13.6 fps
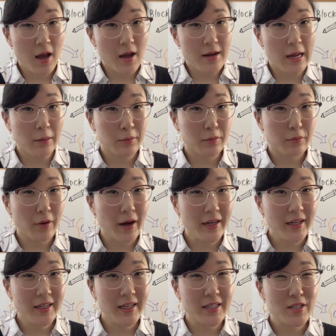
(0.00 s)
Now, with
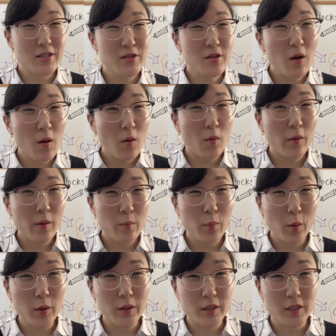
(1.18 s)
writing, it's so
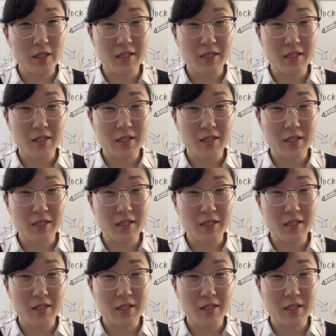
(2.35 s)
important,